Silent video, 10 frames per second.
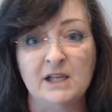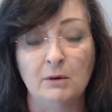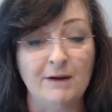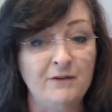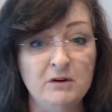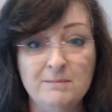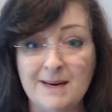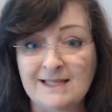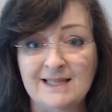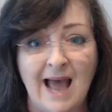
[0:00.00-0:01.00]
So if you
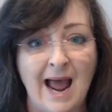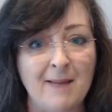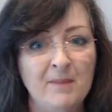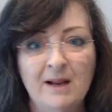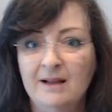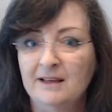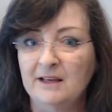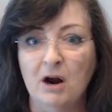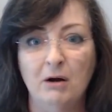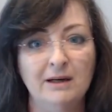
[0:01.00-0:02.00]
missed that,
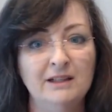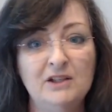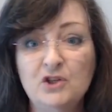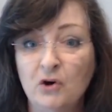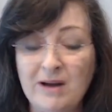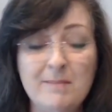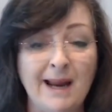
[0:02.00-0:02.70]
join